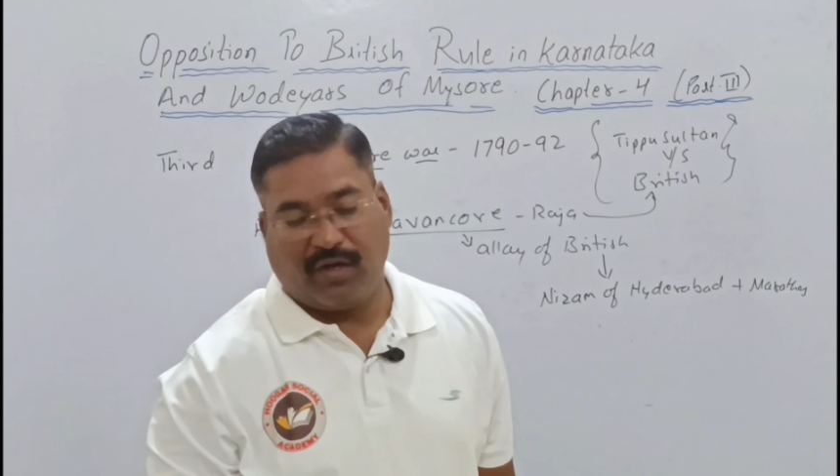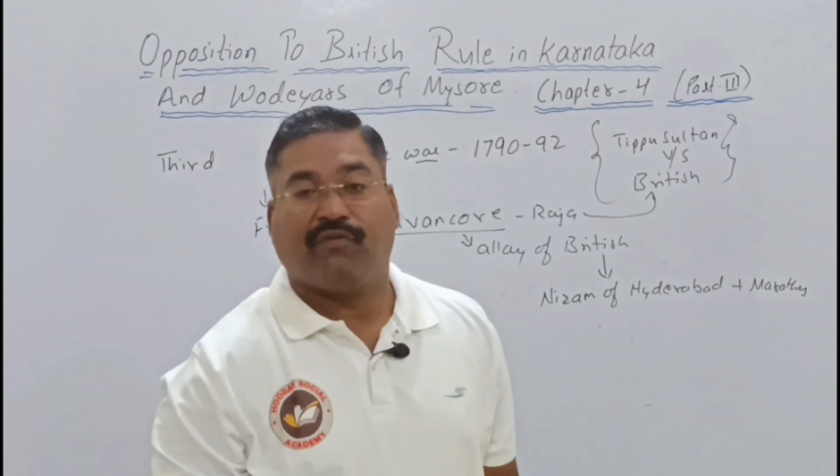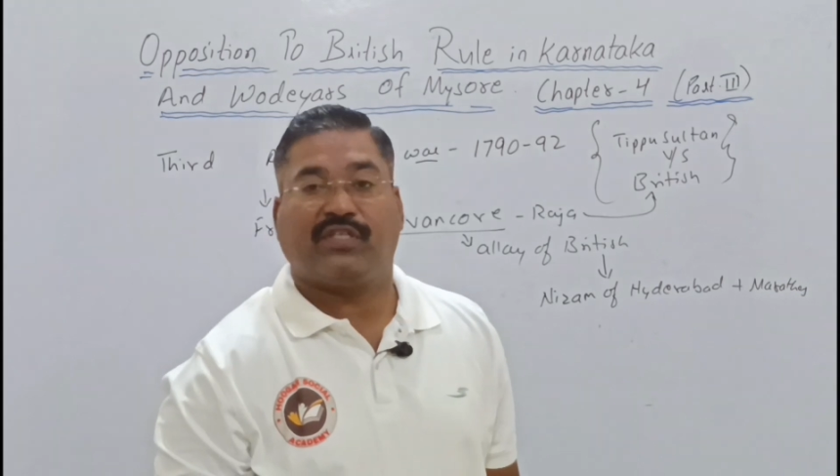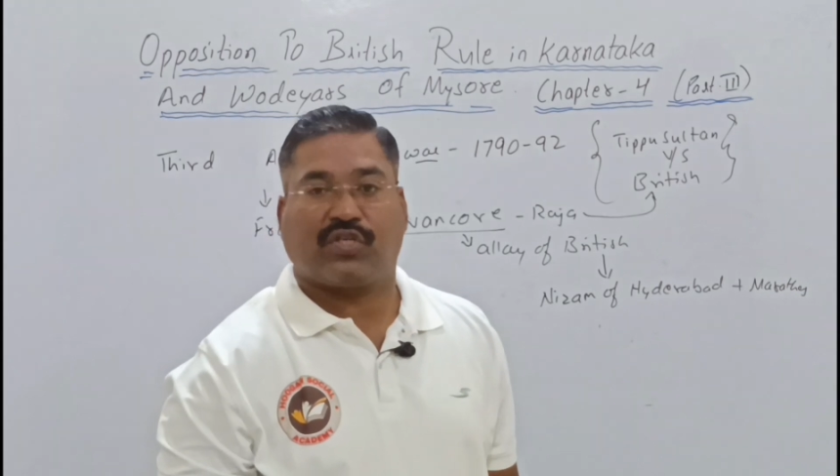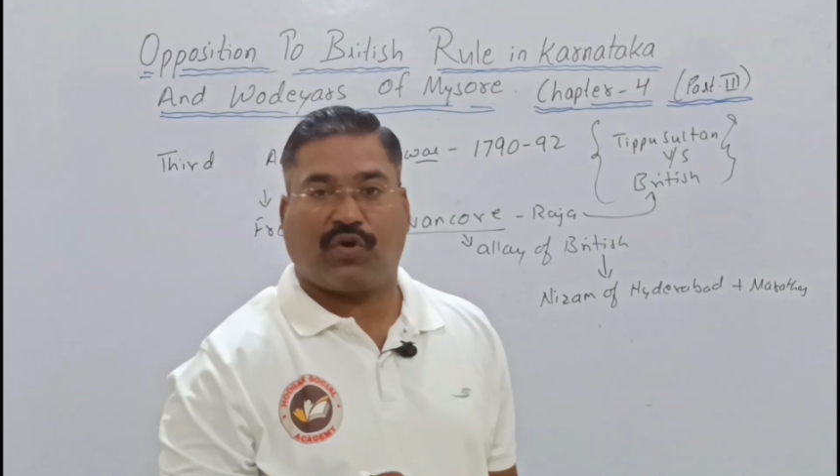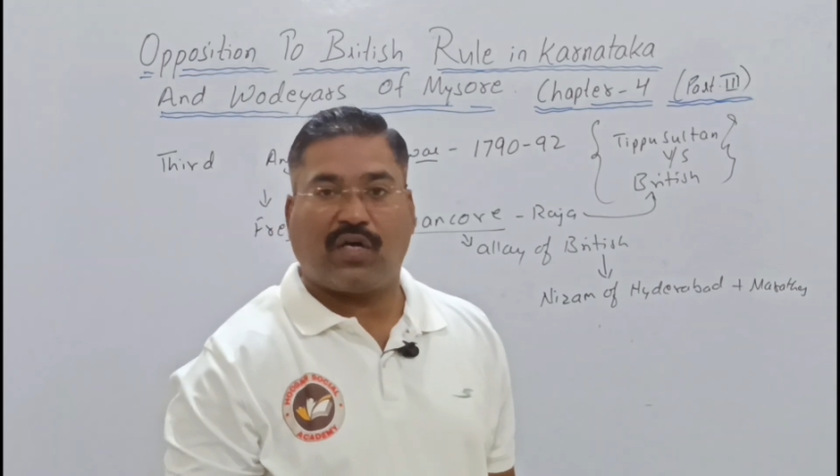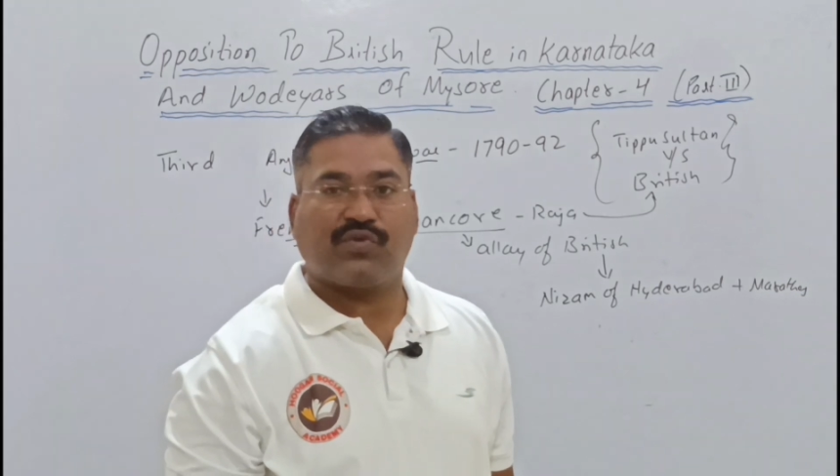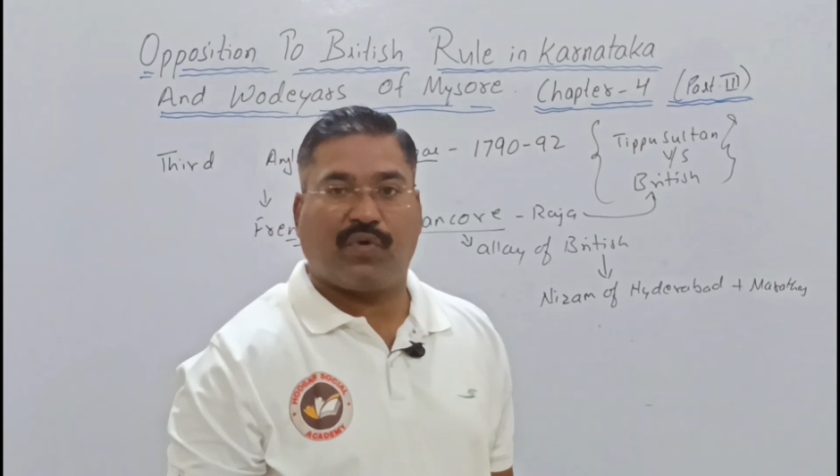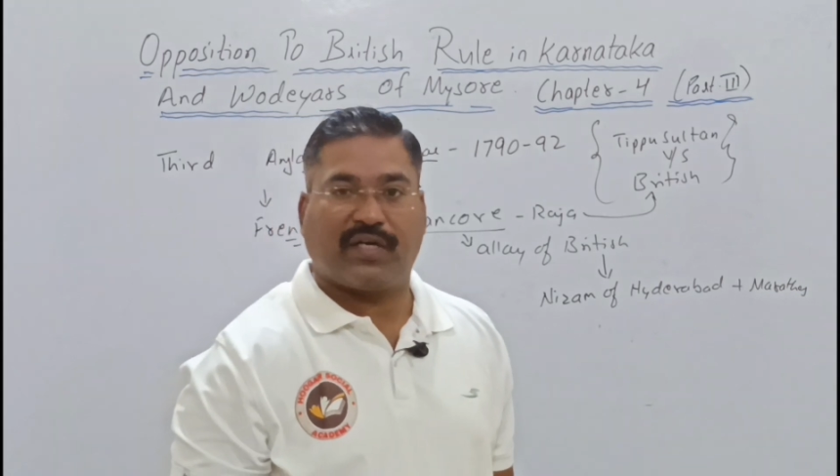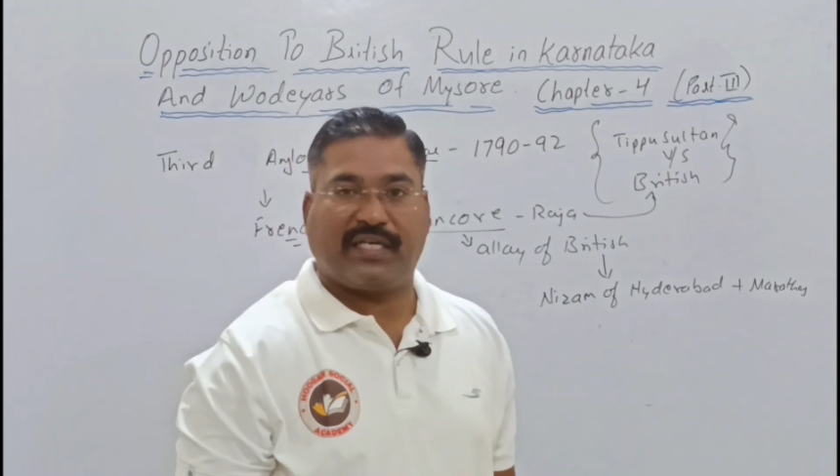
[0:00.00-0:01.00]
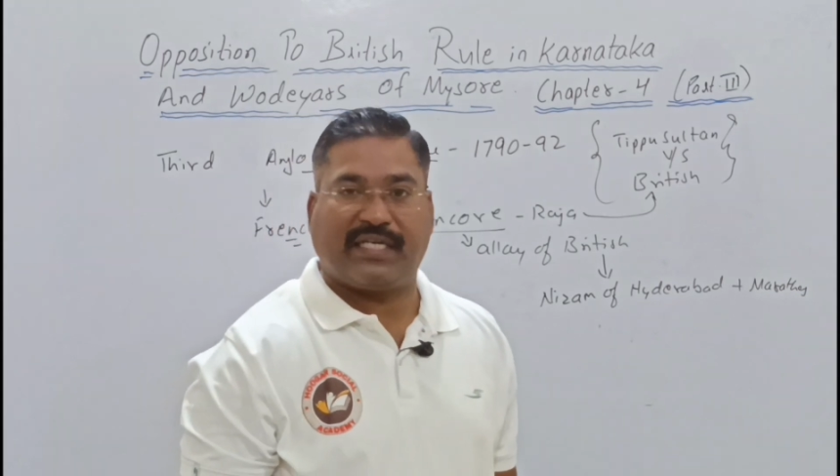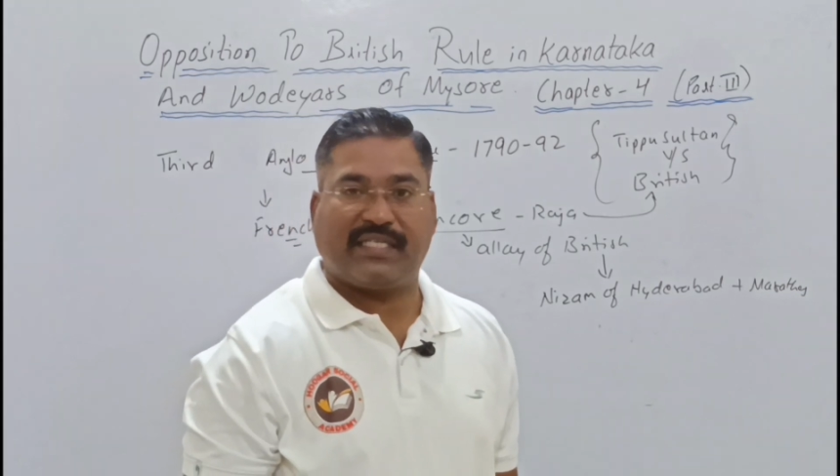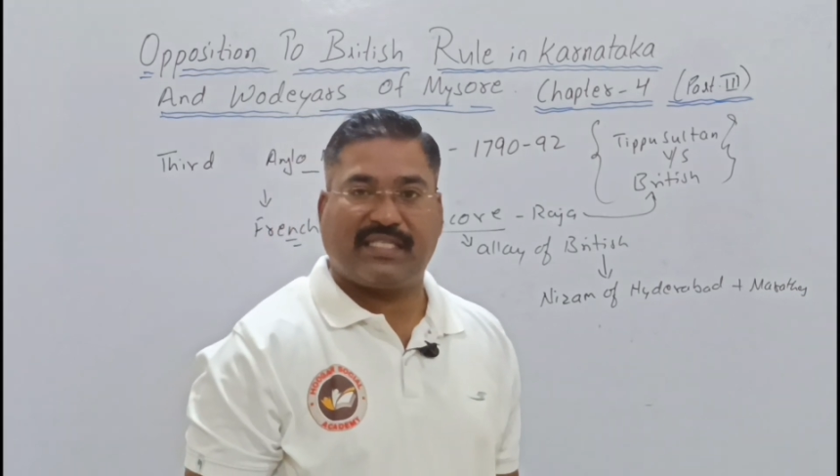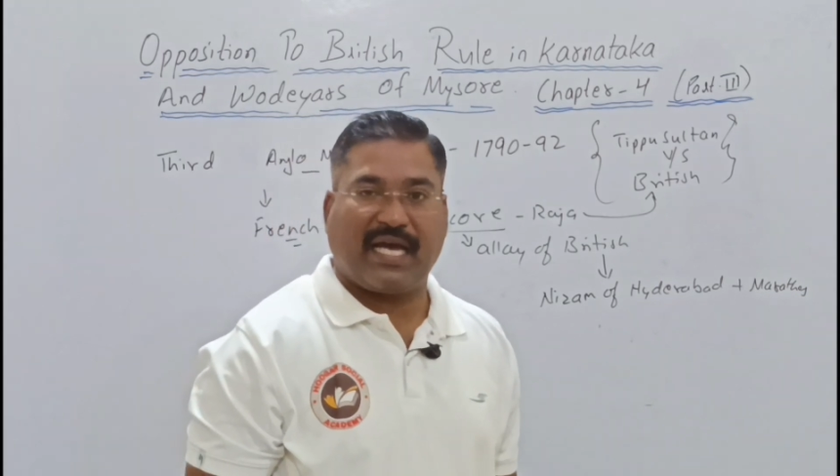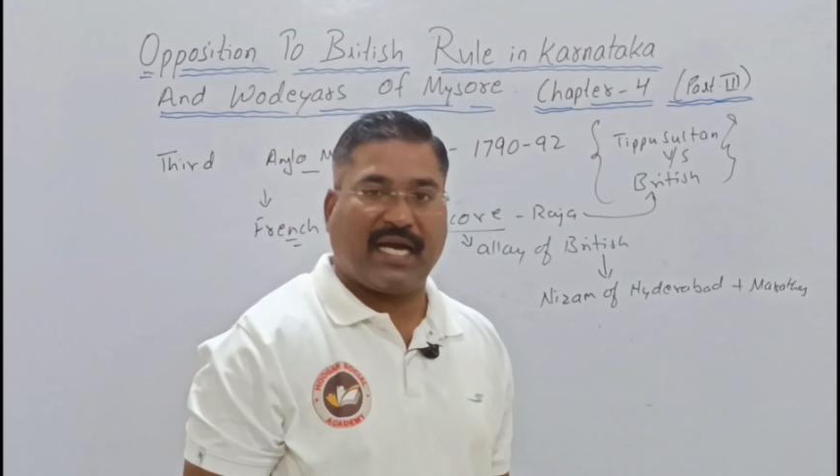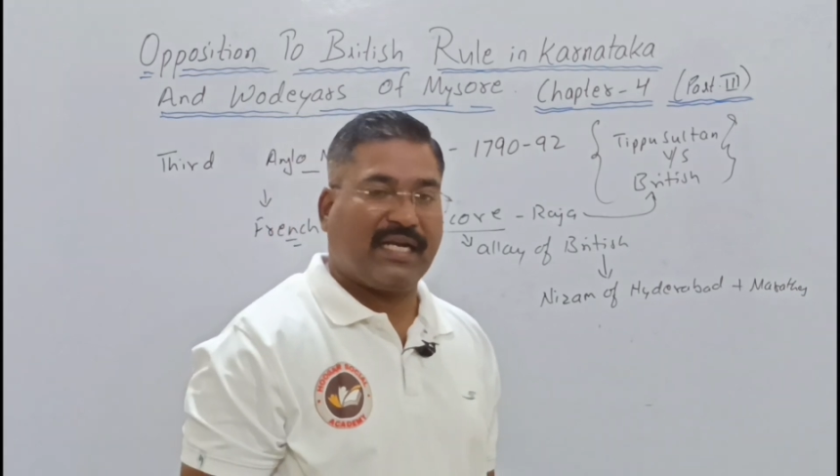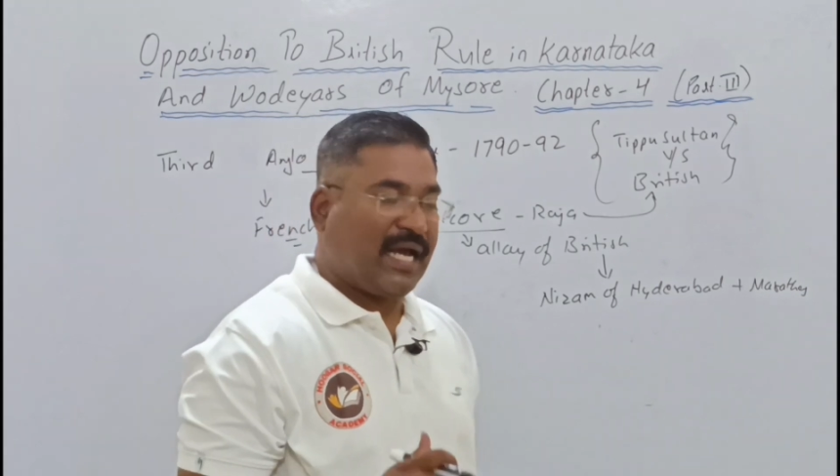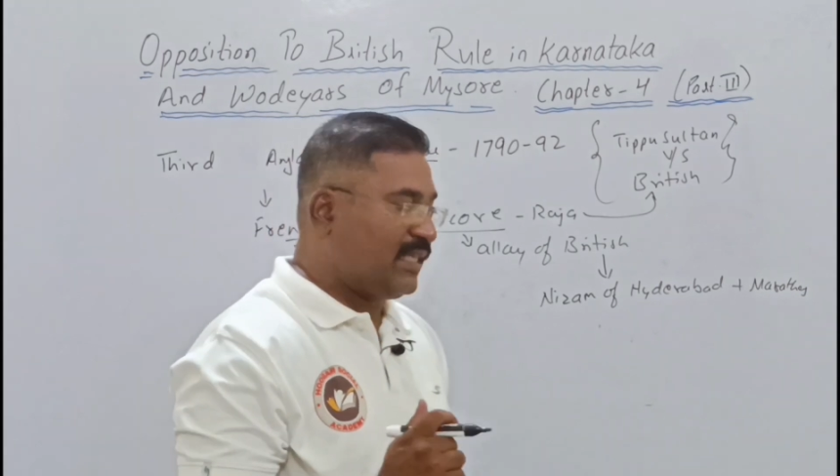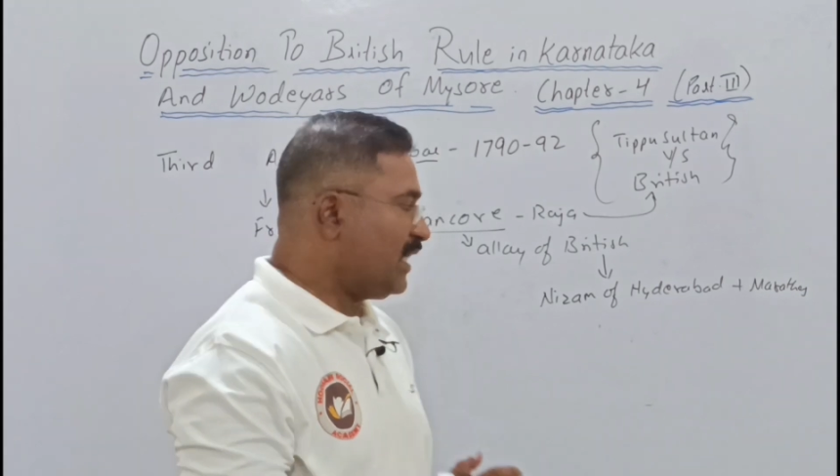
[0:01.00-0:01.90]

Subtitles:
which caused what it is that, and